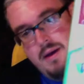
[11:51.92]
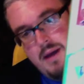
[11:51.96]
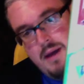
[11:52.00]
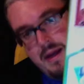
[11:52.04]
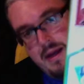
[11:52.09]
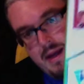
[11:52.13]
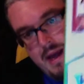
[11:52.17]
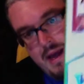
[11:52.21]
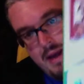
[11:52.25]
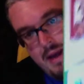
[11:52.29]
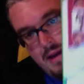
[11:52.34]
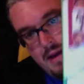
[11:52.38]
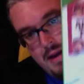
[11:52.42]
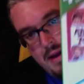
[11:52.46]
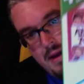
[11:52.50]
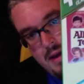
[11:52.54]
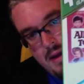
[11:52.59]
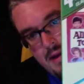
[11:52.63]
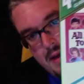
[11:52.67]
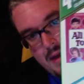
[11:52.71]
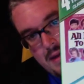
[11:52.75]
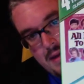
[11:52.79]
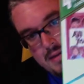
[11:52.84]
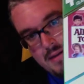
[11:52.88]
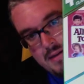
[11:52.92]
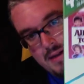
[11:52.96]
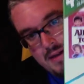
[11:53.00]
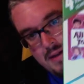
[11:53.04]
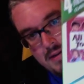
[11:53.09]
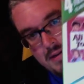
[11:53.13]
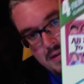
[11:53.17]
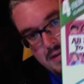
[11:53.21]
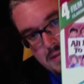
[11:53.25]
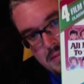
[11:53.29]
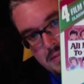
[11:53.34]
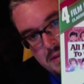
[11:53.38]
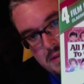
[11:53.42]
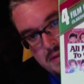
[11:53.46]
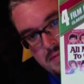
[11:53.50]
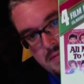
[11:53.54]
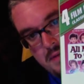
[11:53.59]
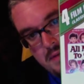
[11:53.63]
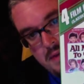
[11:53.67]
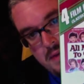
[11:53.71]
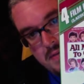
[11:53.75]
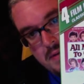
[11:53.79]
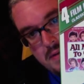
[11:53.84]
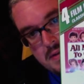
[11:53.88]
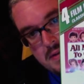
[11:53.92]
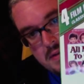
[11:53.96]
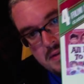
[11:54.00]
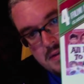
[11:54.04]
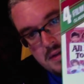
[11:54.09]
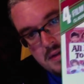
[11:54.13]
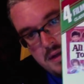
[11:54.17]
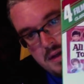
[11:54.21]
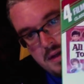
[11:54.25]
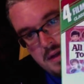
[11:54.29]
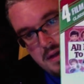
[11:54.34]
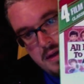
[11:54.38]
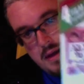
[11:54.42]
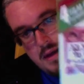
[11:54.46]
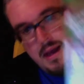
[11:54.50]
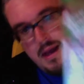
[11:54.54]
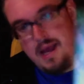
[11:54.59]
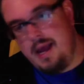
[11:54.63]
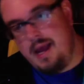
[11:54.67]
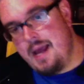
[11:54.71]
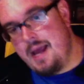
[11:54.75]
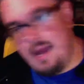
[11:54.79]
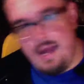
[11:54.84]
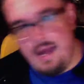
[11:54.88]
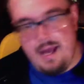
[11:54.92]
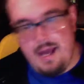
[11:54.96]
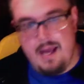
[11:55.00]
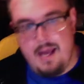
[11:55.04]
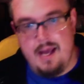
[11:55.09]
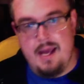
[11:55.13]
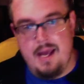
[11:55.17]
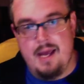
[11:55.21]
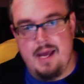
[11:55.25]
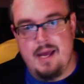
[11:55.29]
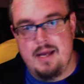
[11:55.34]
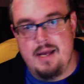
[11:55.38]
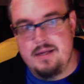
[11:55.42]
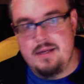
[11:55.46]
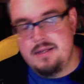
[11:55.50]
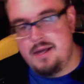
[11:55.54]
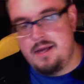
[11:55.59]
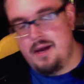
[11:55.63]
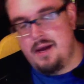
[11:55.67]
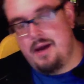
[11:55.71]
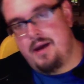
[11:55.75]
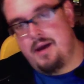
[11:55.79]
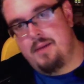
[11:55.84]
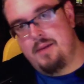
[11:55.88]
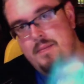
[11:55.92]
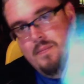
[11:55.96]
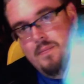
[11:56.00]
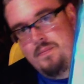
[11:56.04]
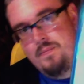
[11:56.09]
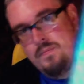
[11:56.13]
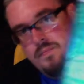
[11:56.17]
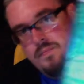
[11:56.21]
Again, that is the Christmas favorites. And I'm